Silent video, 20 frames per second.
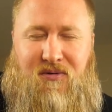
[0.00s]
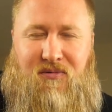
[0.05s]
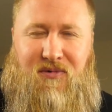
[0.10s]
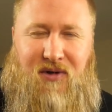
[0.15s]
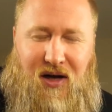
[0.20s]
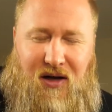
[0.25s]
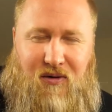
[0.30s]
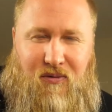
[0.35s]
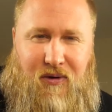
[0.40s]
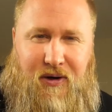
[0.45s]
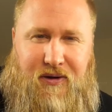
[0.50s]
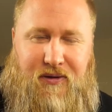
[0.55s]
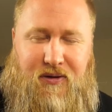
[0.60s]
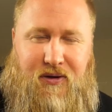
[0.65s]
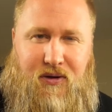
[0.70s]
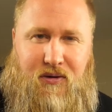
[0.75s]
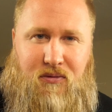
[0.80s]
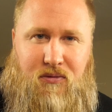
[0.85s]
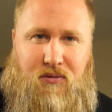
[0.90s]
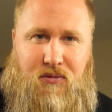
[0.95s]
Not quite
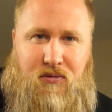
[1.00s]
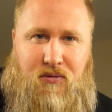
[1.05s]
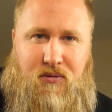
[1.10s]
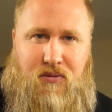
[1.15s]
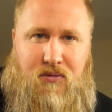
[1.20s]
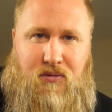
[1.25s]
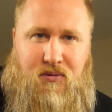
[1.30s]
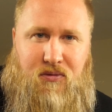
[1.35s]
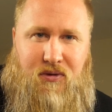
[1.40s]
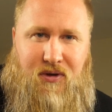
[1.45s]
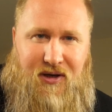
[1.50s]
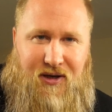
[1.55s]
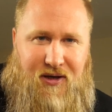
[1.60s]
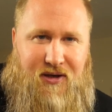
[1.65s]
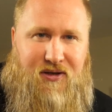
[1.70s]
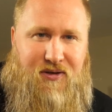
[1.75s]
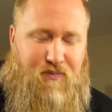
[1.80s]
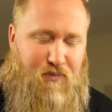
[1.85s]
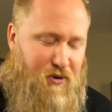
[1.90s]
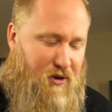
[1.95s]
though. It
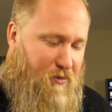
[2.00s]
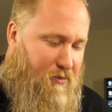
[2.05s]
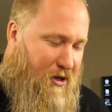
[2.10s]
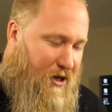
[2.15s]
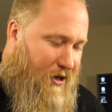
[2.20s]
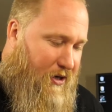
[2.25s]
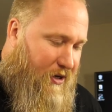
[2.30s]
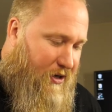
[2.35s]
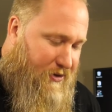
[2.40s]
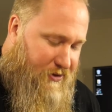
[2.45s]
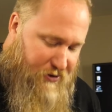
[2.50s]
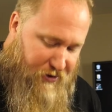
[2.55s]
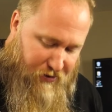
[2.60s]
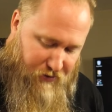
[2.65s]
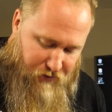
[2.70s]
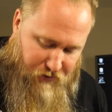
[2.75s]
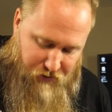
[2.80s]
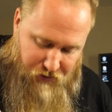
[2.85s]
is pretty badass though.